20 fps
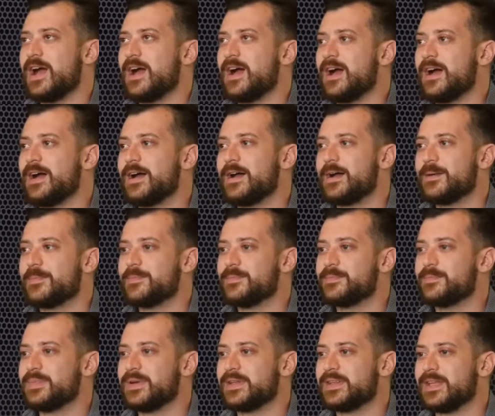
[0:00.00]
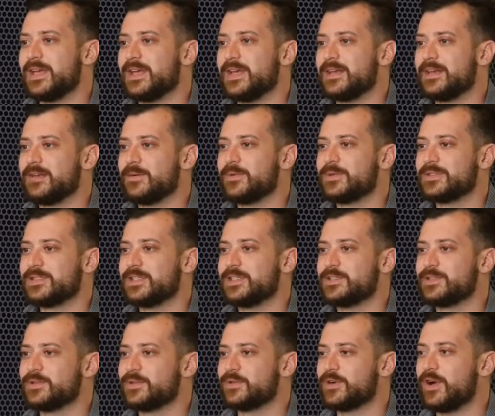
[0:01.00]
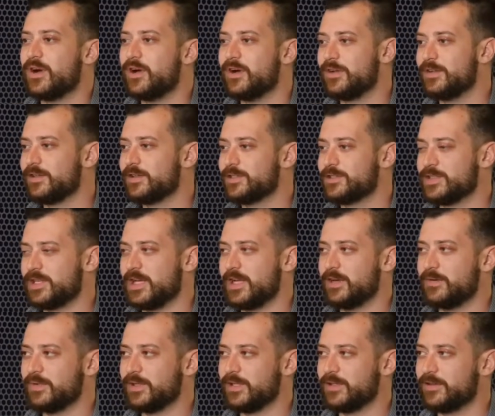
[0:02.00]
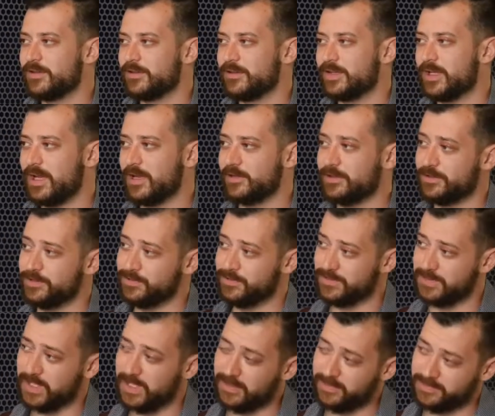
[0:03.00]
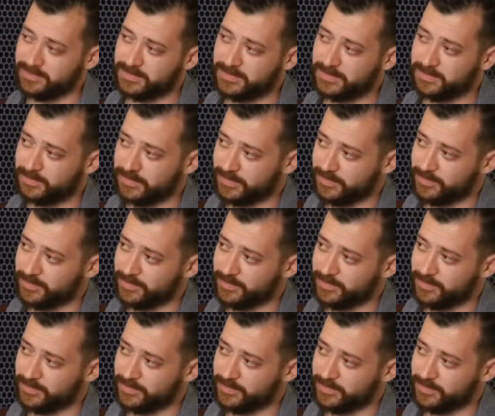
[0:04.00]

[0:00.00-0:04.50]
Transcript: Um, but then it wasn't until college that I really learned how to do sales, until I